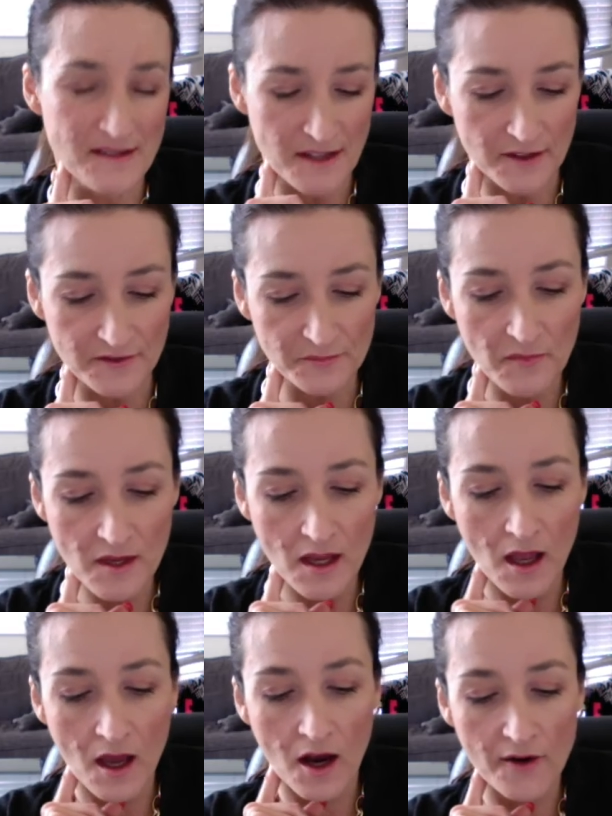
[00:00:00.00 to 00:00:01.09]
stuff.
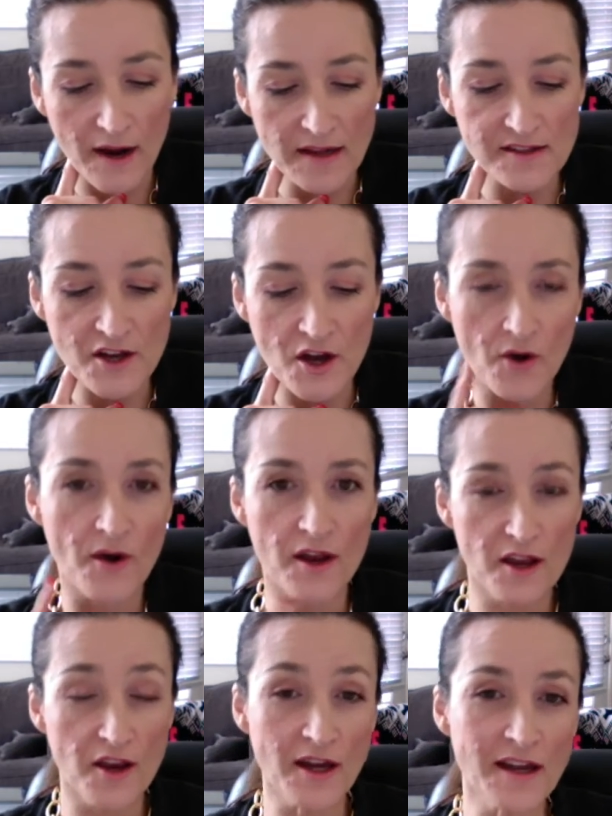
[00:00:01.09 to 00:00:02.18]
All right, so
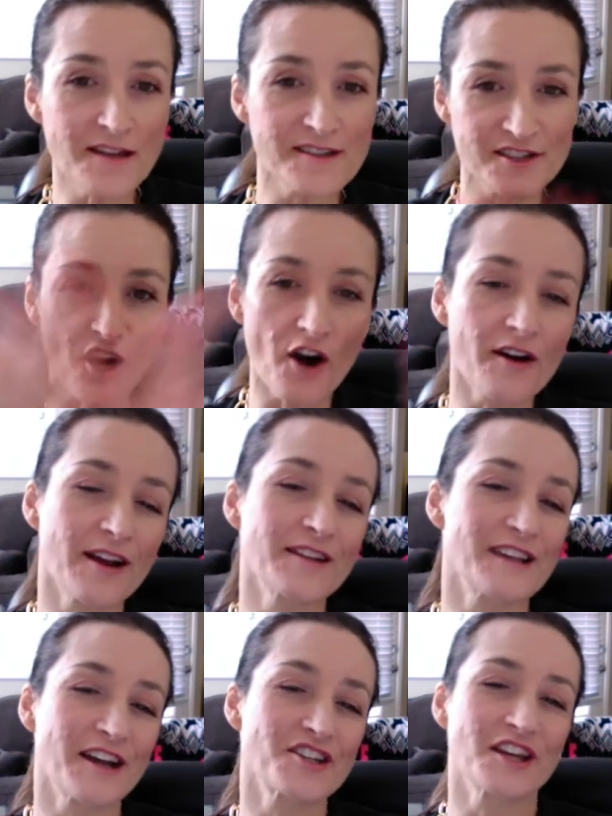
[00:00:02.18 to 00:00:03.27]
you need a starring
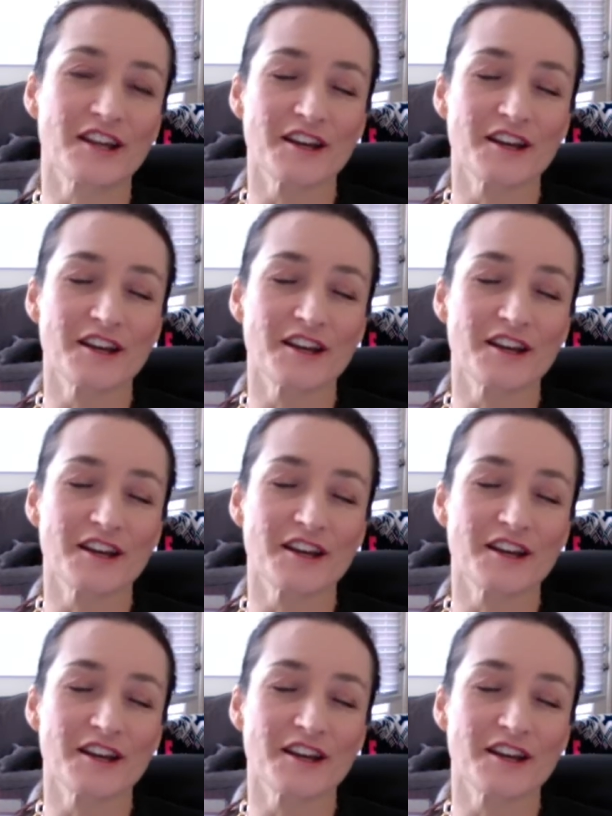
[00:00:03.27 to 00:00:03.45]
section.